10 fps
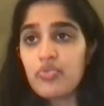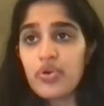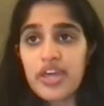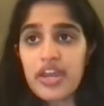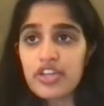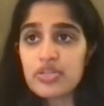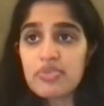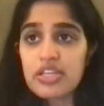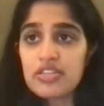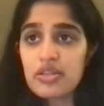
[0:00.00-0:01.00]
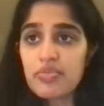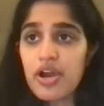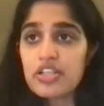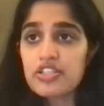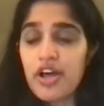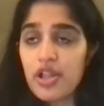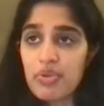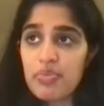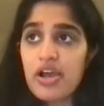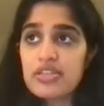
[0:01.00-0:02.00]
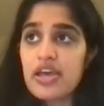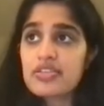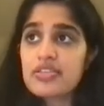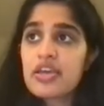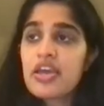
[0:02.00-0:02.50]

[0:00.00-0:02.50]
what that actually means in the product development process.